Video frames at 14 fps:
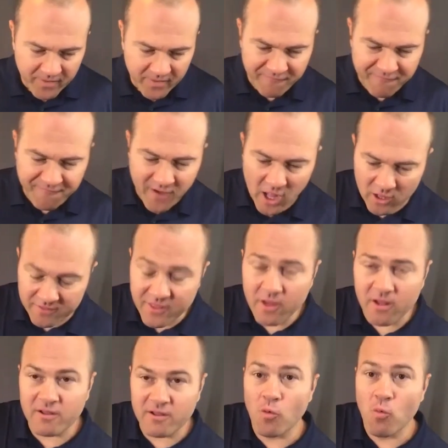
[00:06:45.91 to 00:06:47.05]
follow the,
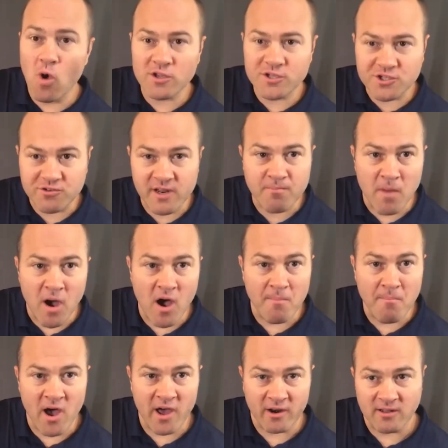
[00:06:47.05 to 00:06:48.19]
the Wall Street mo-
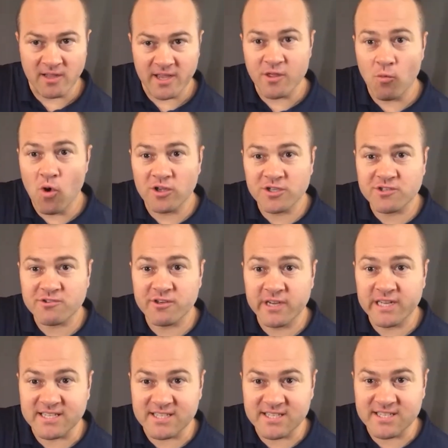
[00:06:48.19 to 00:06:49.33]
model and the Wall Street
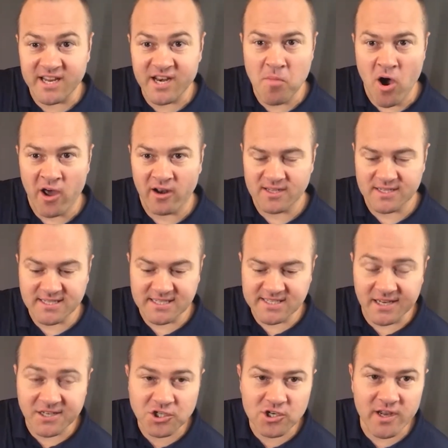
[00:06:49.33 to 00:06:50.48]
casino model is
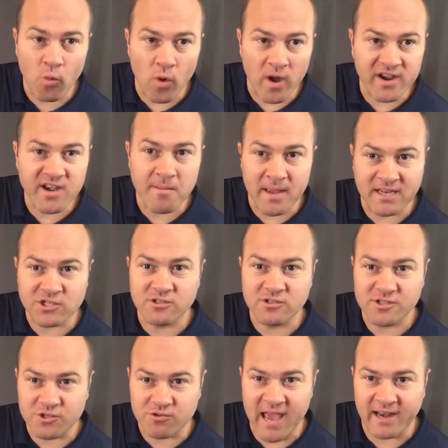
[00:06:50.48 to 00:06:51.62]
essentially a one dimensional
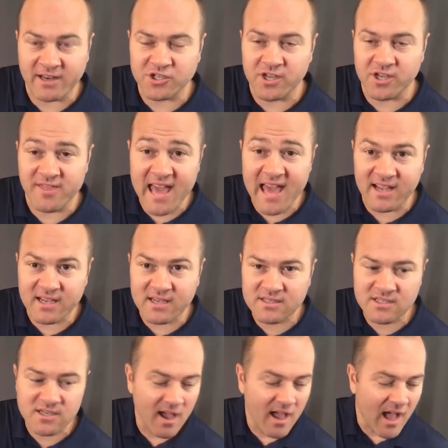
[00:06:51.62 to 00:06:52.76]
strategy. And that
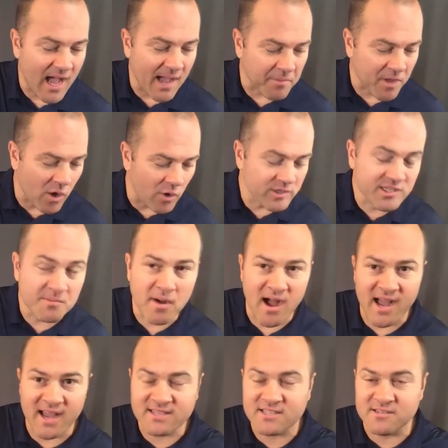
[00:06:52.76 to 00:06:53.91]
is, I'm going to
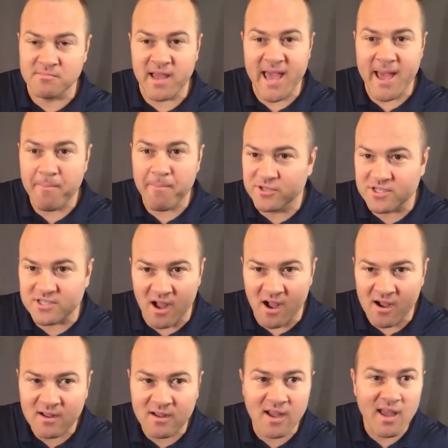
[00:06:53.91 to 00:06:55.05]
buy some Apple
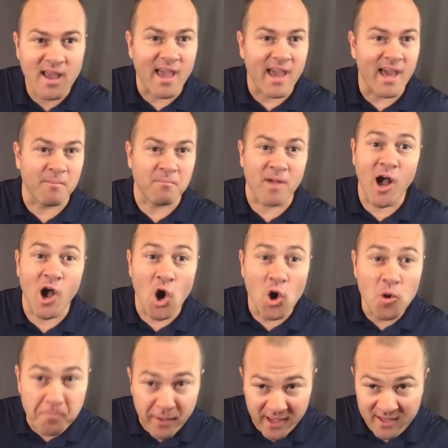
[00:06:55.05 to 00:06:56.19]
stock and I'm
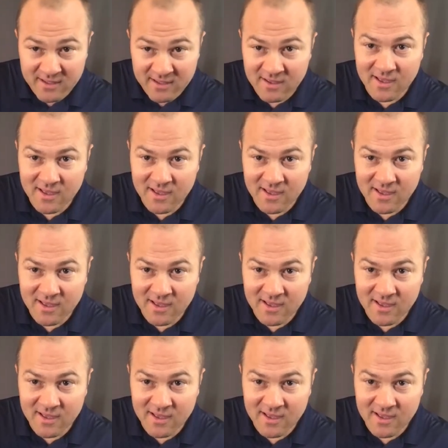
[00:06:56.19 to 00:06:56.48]
hoping